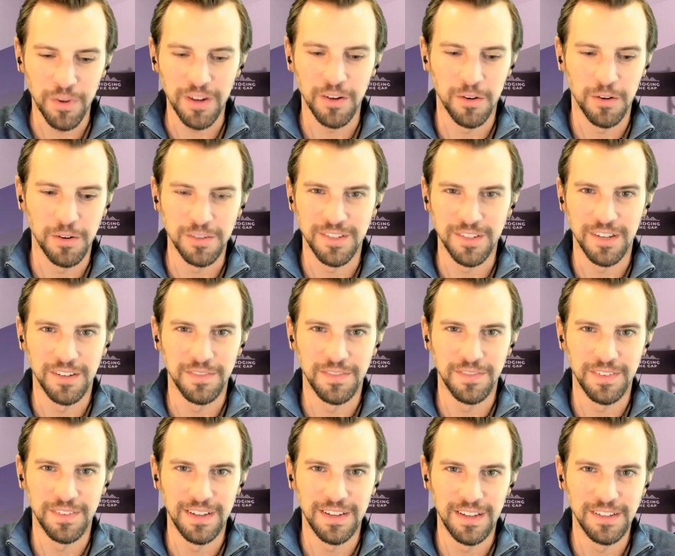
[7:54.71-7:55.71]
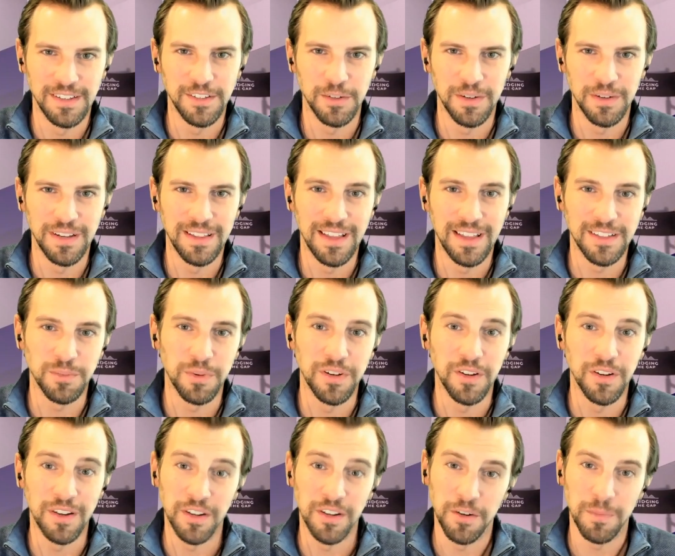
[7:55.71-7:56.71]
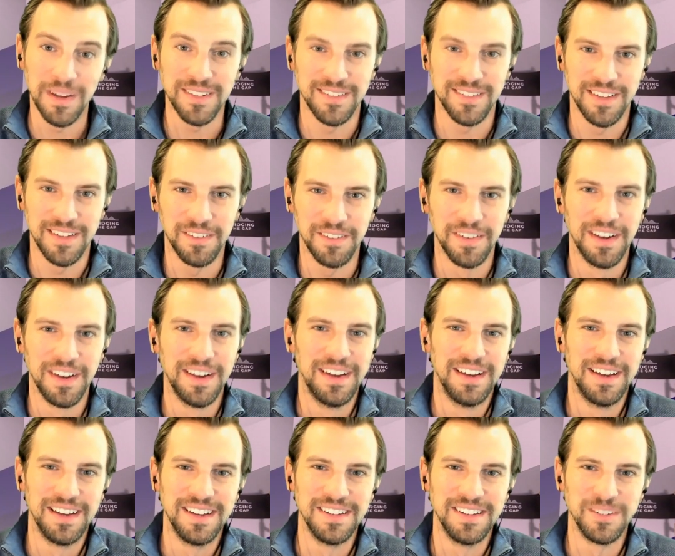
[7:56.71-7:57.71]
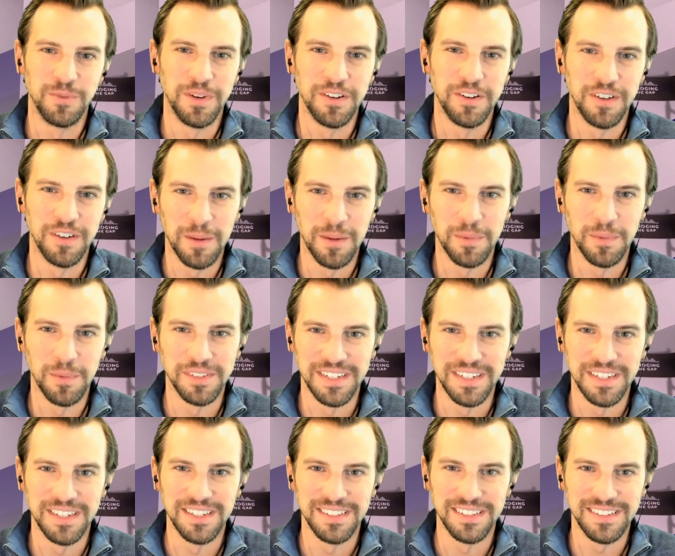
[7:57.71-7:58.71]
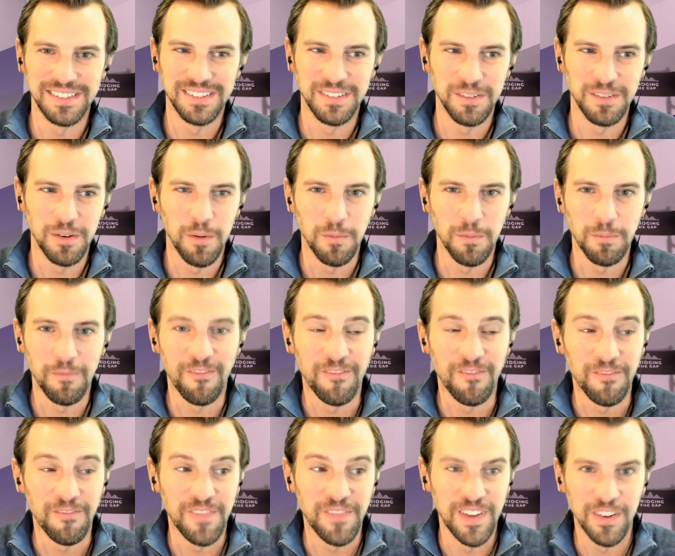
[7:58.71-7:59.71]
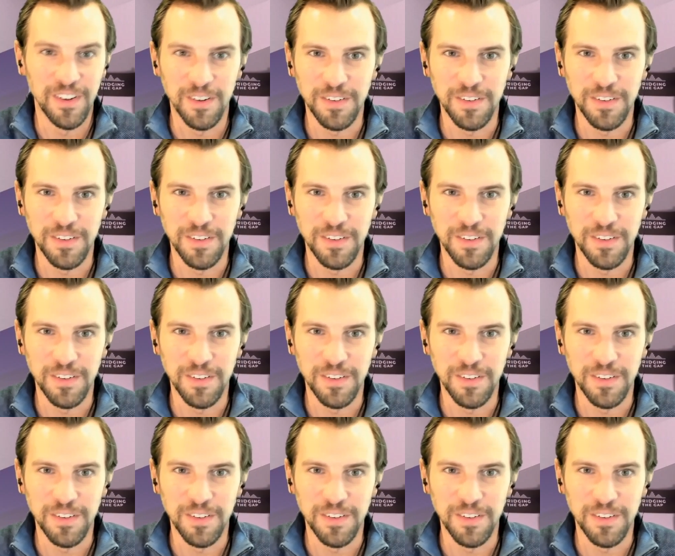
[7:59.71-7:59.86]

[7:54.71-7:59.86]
your whole self into it, and that's when you get your best self. Is when you're able to feel